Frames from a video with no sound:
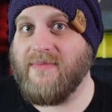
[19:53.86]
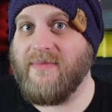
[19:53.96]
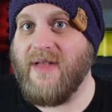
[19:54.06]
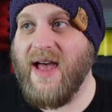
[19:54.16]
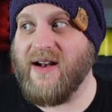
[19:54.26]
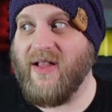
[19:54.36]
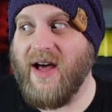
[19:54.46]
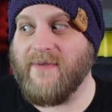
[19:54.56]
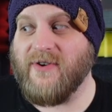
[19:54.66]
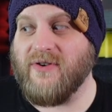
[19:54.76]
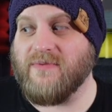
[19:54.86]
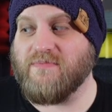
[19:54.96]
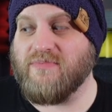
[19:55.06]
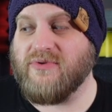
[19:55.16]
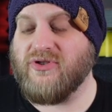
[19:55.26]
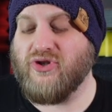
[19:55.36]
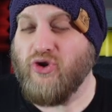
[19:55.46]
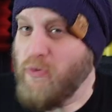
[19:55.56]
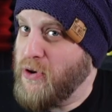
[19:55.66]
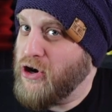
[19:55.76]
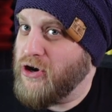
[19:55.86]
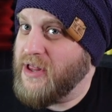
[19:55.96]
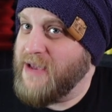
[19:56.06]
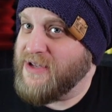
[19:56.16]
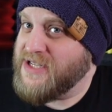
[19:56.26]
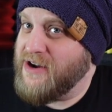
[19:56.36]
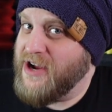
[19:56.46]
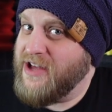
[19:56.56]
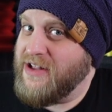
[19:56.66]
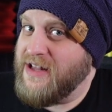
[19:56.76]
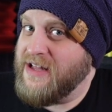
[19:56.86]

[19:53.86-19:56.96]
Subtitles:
And a lot of her super early material?